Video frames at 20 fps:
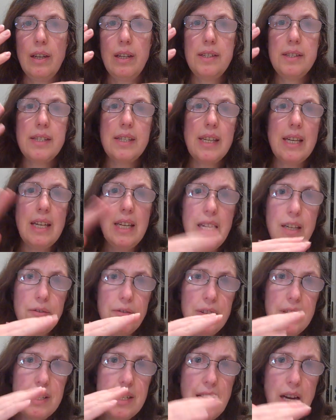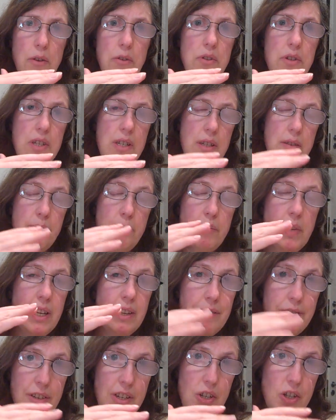It's evened out
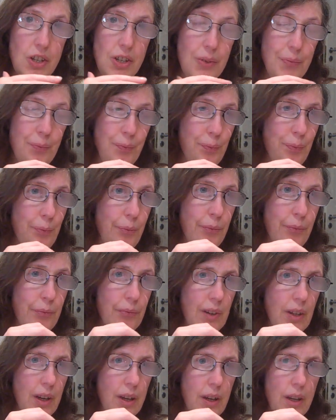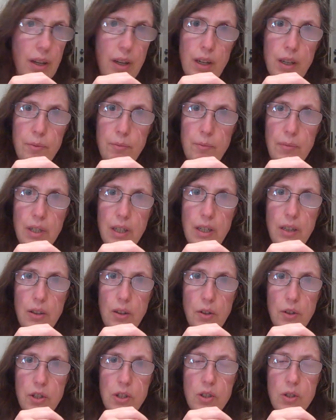my vision a
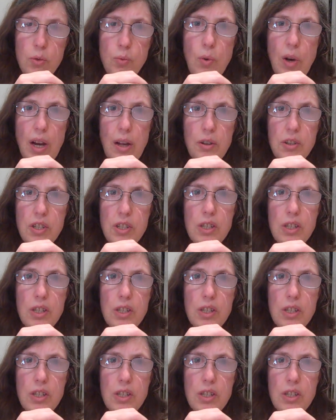lot as well.